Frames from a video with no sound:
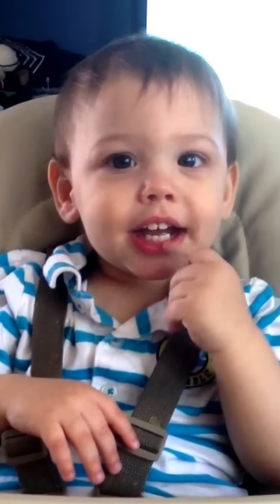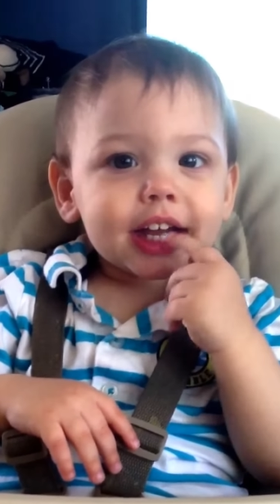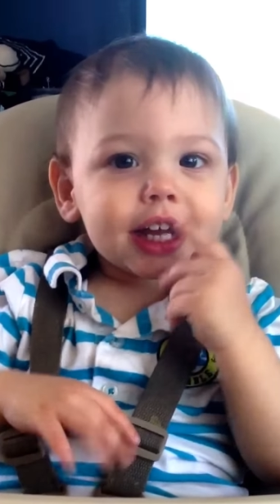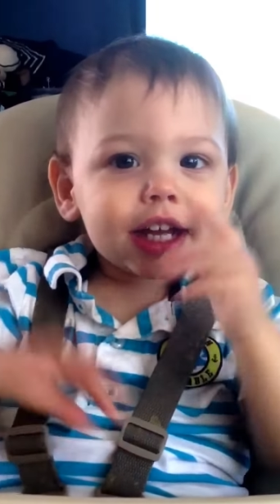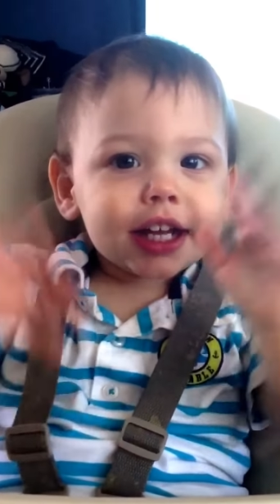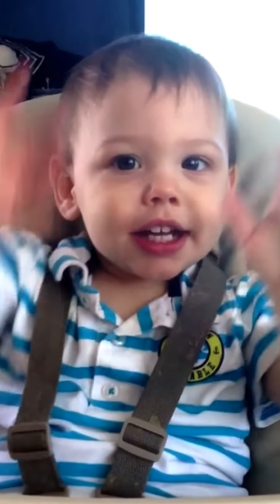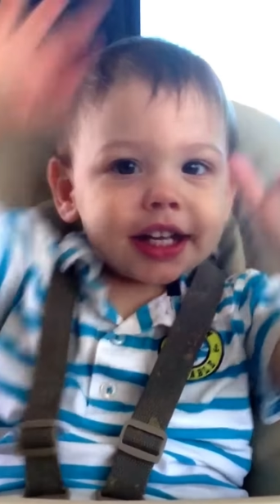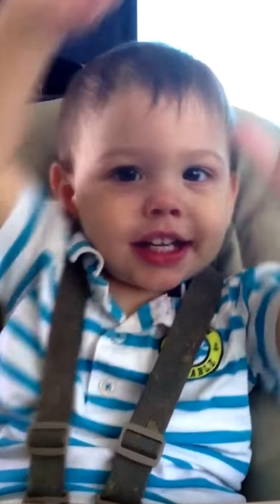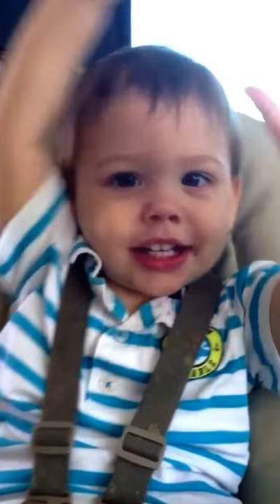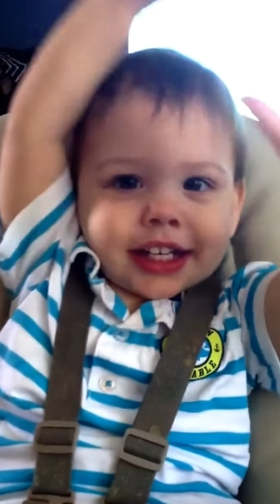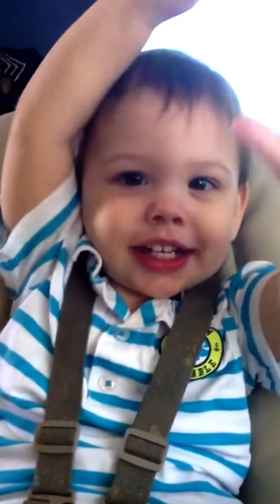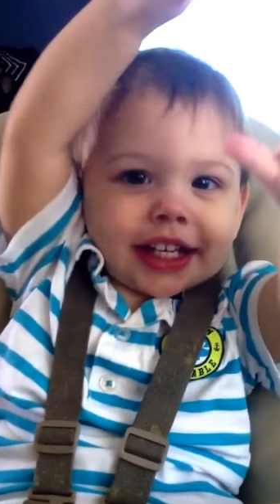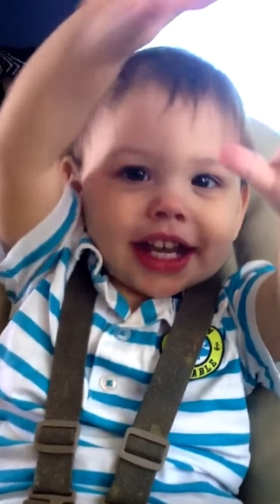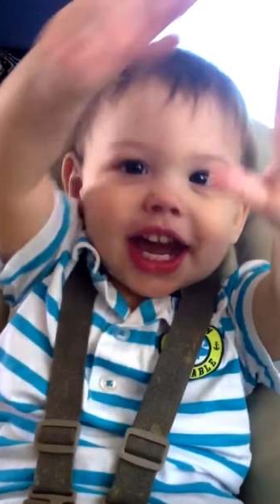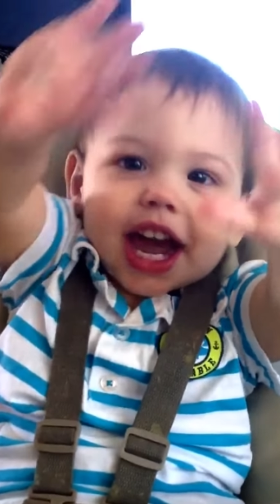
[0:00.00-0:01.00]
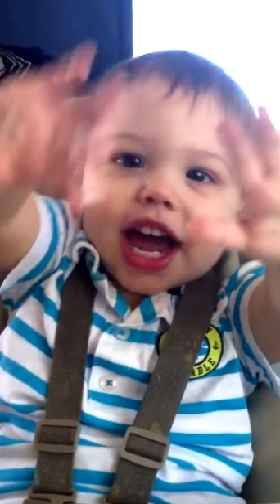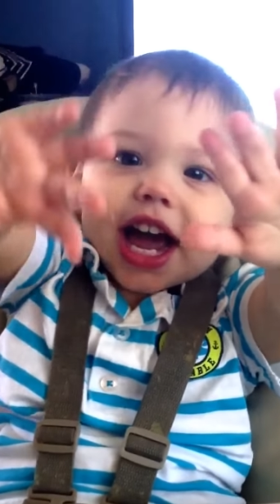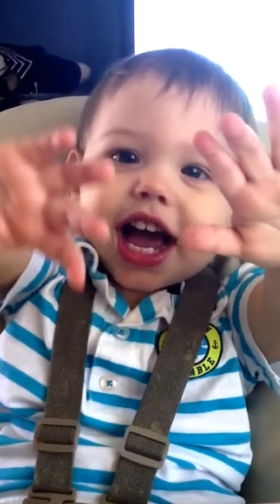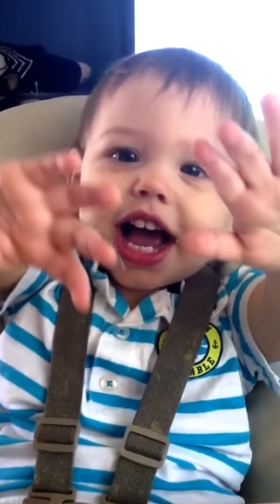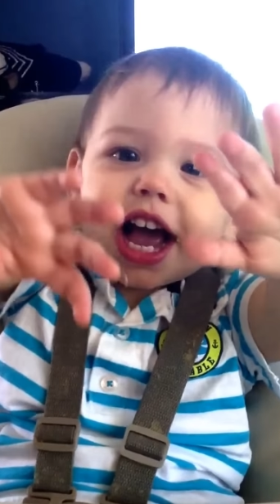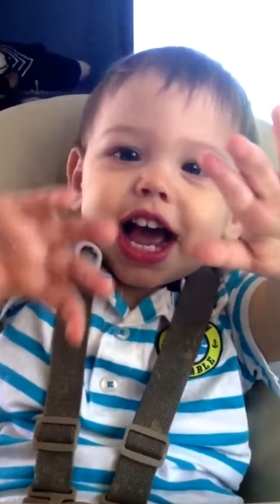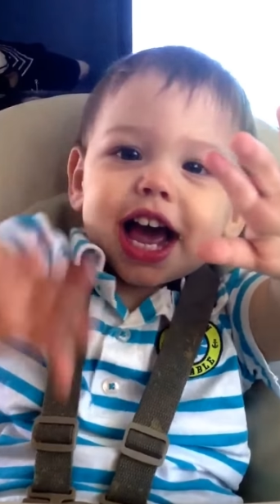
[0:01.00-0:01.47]
Touchdown.
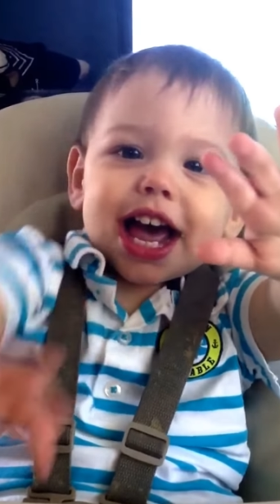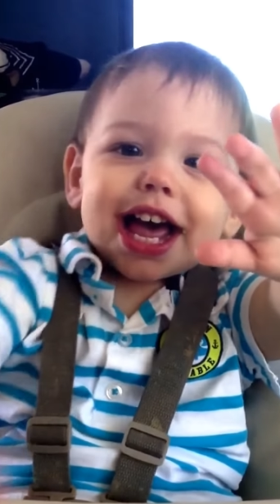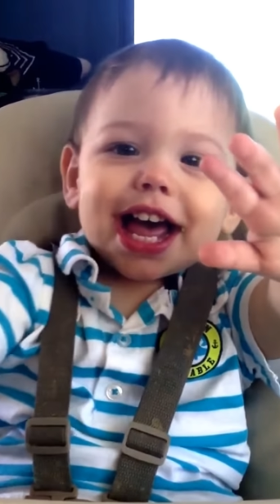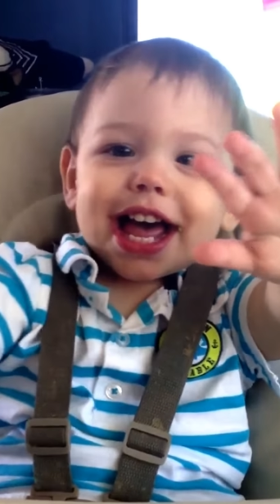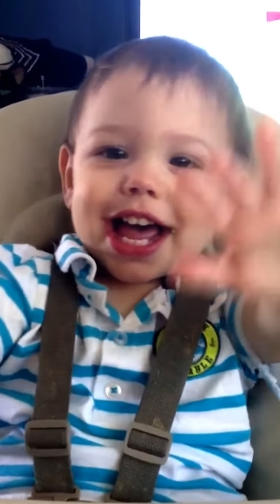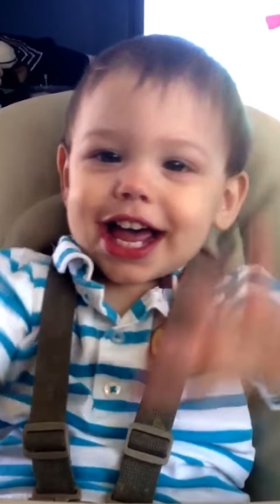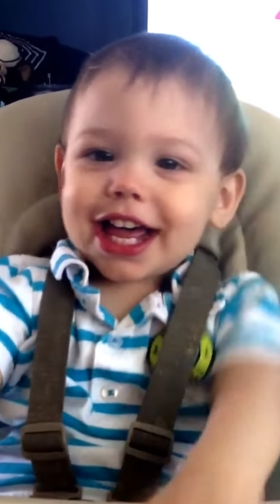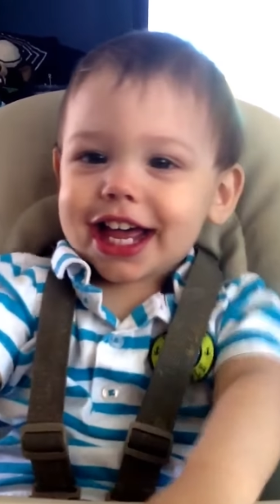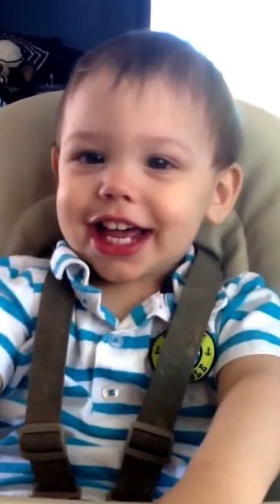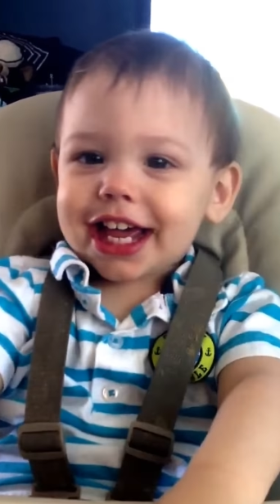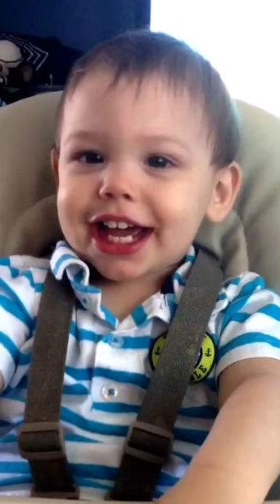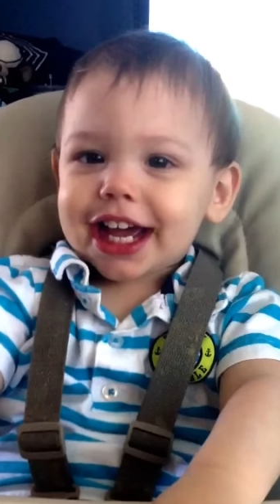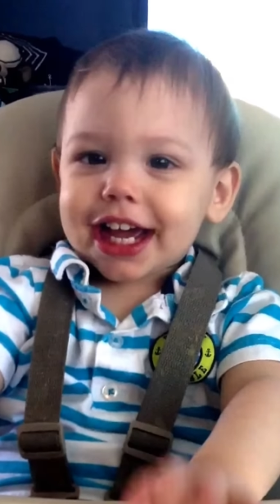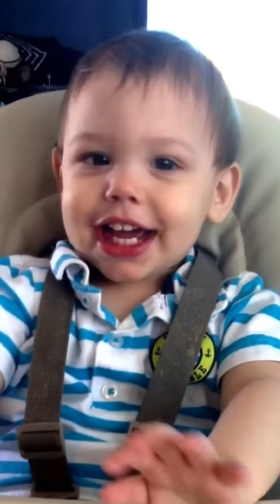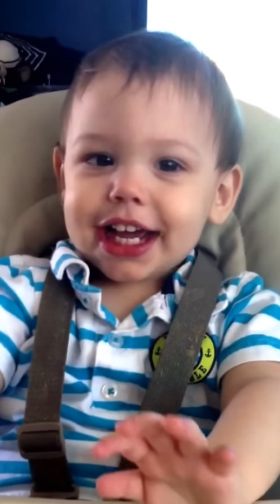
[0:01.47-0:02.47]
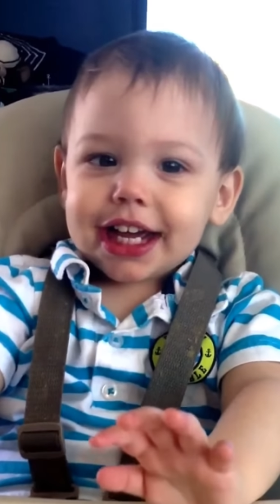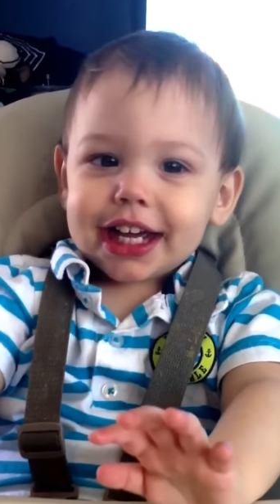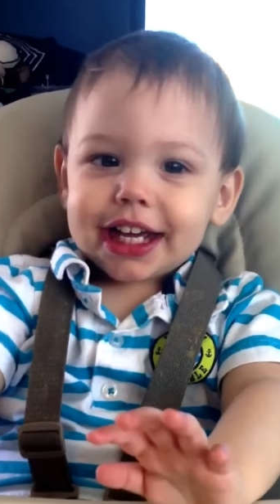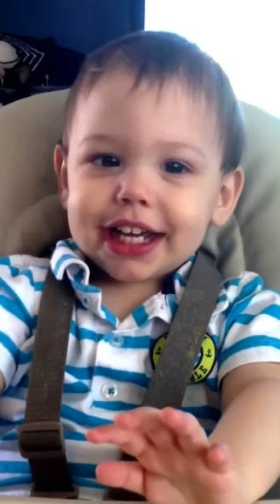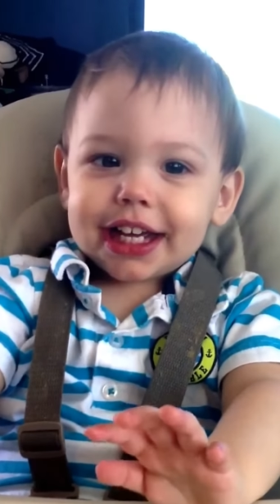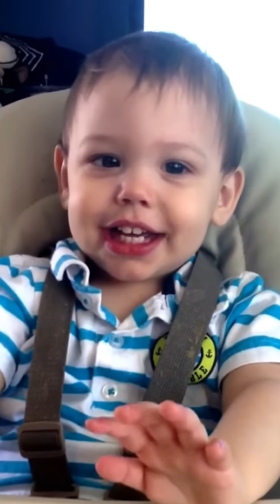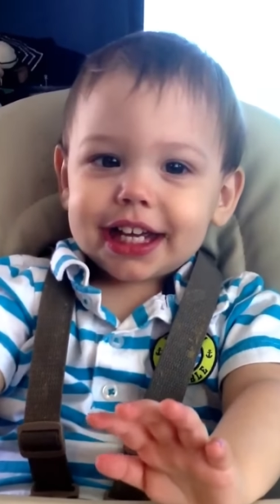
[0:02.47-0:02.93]
Yay!
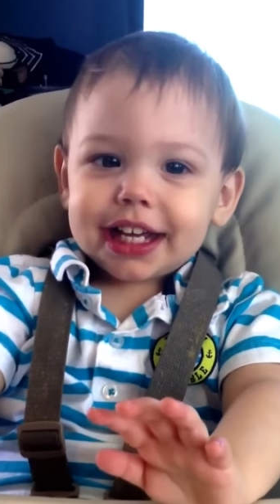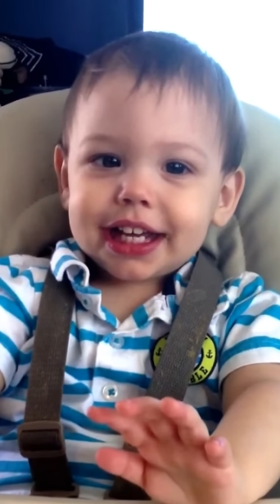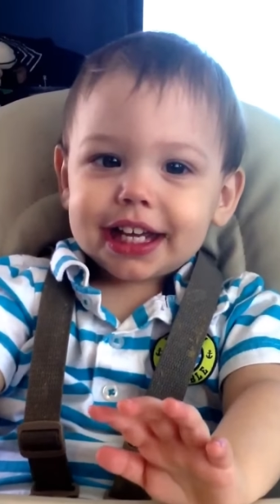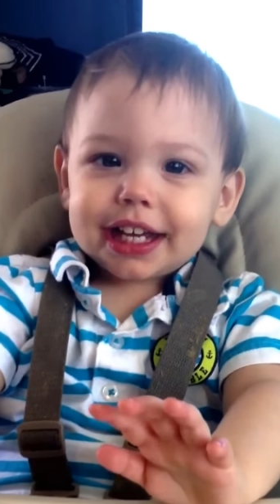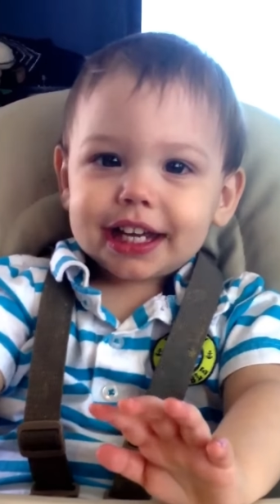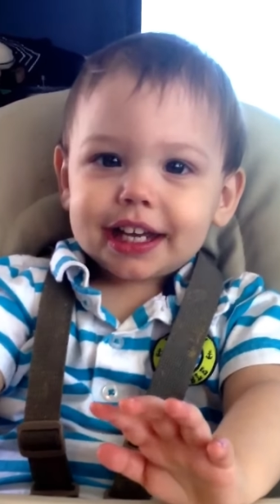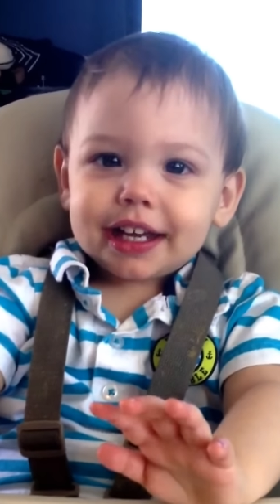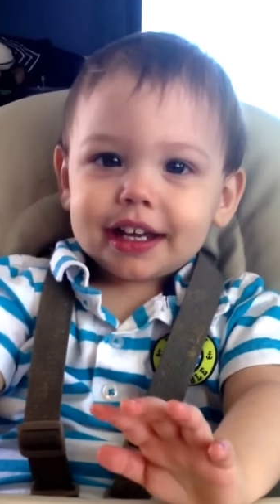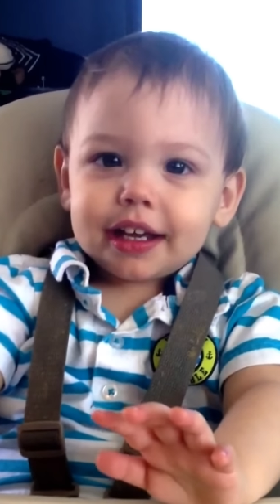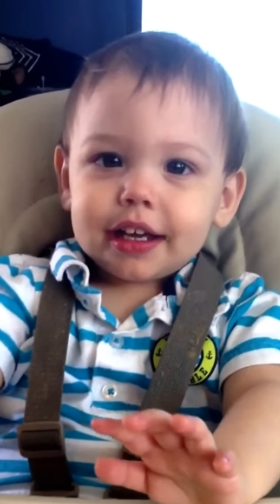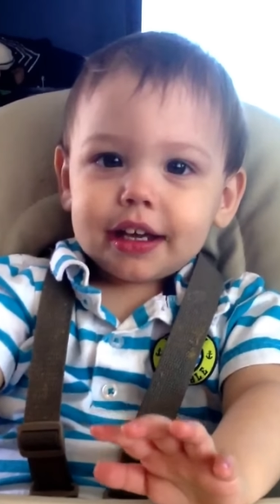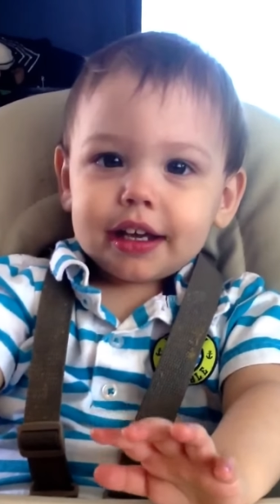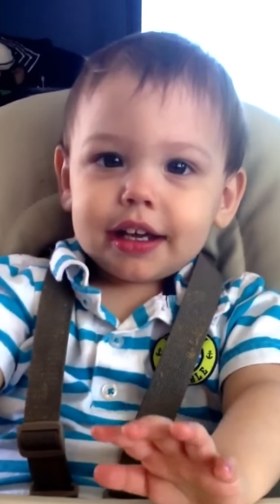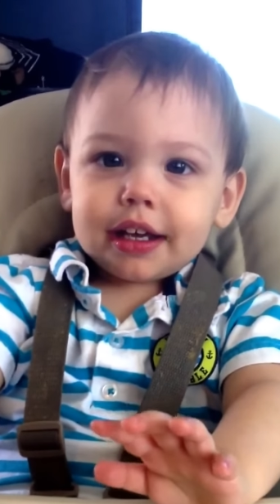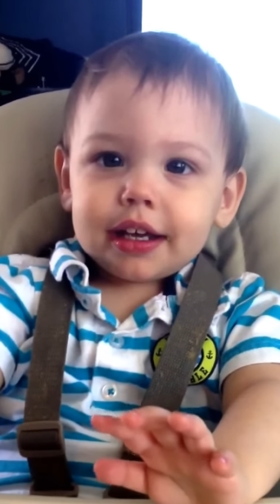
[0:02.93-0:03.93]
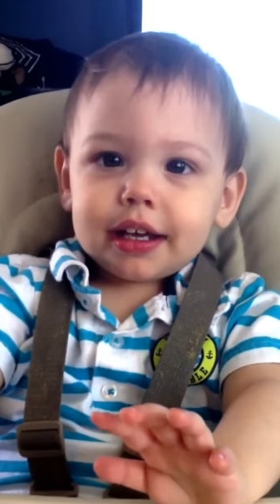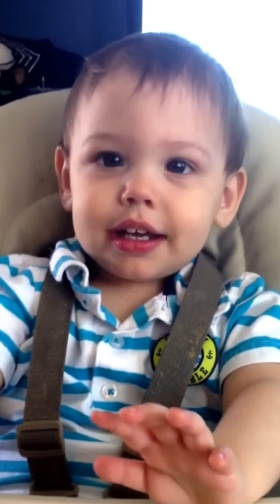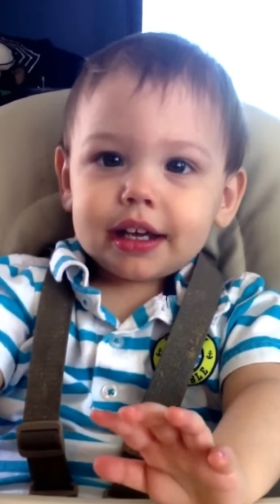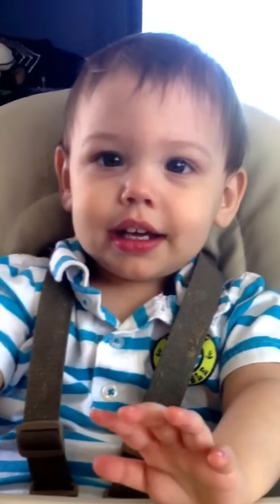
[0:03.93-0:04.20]
Touchdown! Clap, clap, clap.